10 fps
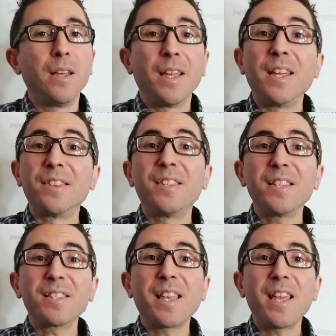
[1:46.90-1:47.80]
In
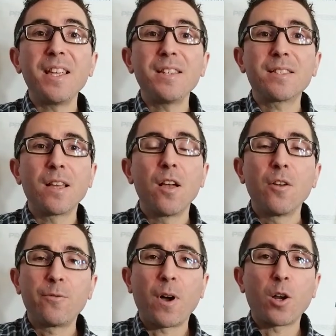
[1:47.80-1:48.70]
this case,
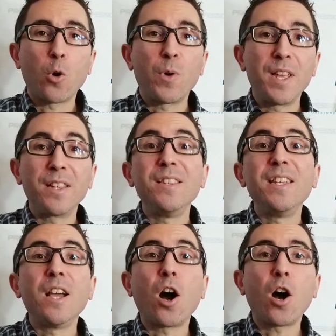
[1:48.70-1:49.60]
following the
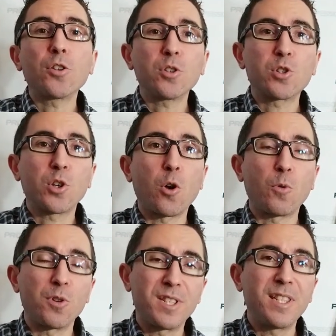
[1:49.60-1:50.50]
hot
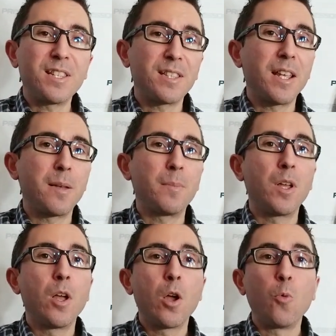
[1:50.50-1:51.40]
scorers system,
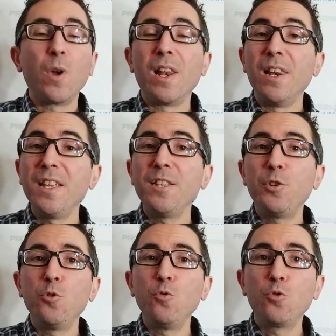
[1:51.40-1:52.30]
will lead
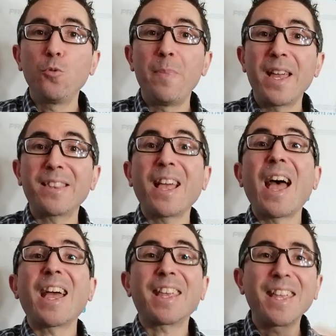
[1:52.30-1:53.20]
you to bet
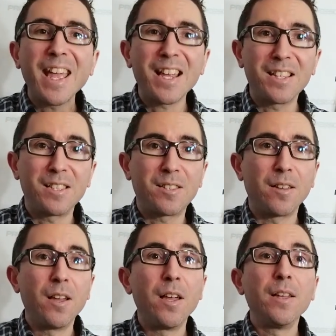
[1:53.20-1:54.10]
against
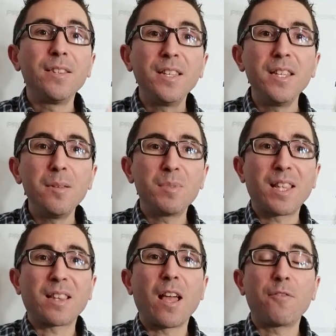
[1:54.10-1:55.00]
teams
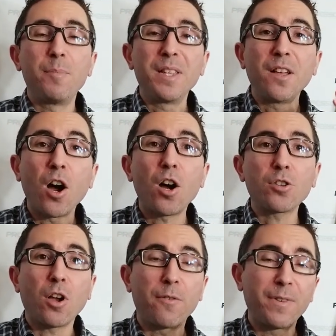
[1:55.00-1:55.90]
that have been hot
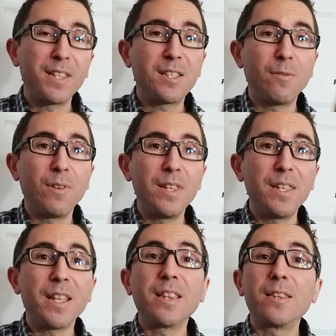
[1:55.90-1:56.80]
offensively
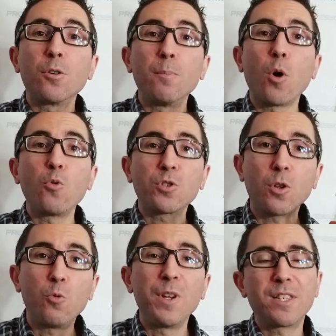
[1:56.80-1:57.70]
in their most
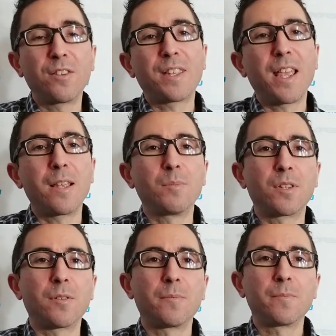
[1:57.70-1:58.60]
recent games.
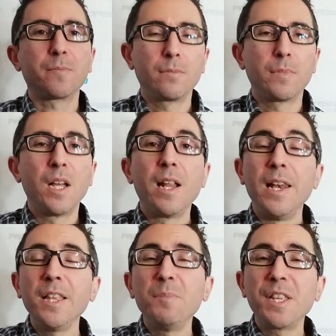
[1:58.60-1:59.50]

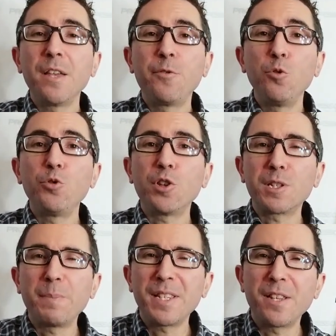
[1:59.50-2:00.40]
Let me give you the
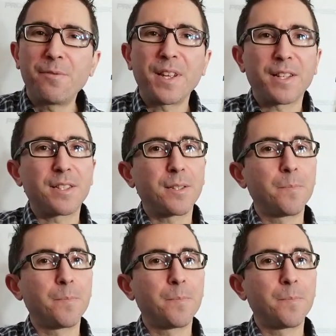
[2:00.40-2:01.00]
specifics.